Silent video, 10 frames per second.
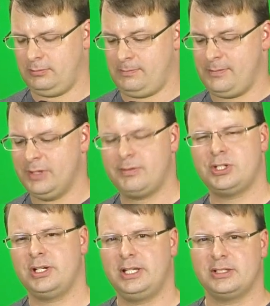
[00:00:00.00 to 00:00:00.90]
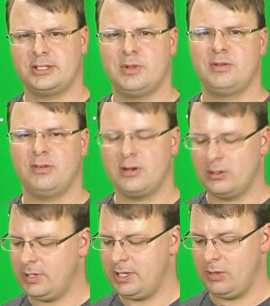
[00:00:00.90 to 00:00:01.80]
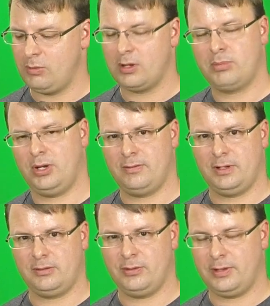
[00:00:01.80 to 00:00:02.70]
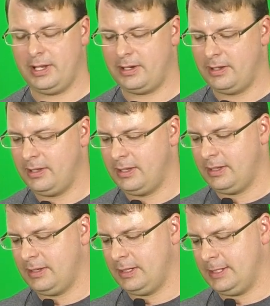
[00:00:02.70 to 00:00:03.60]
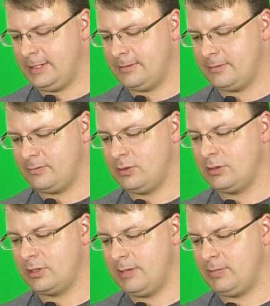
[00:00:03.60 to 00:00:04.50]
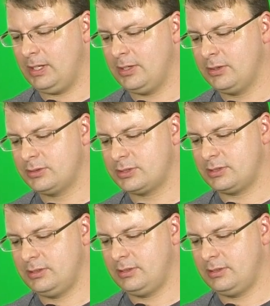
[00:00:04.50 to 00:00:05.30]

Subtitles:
If you're trying to get something far away, they work perfect for that. For up close,